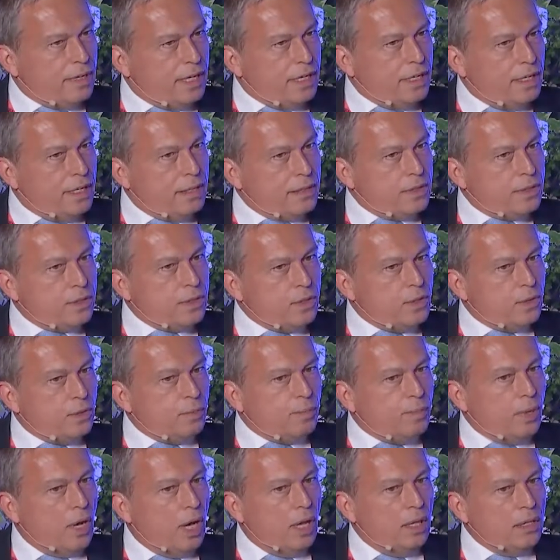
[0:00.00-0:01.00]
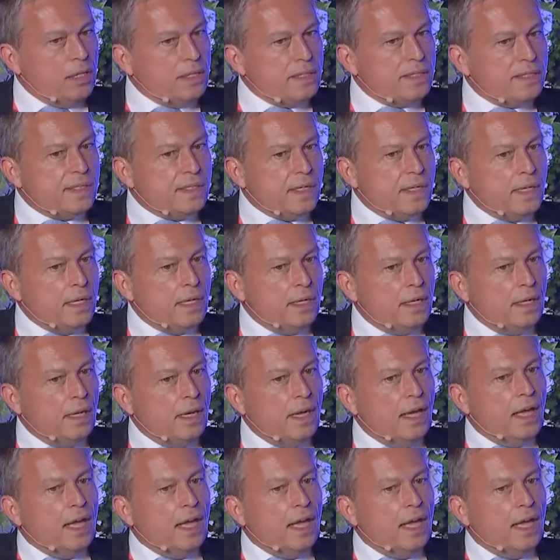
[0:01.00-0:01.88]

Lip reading: right? And so policy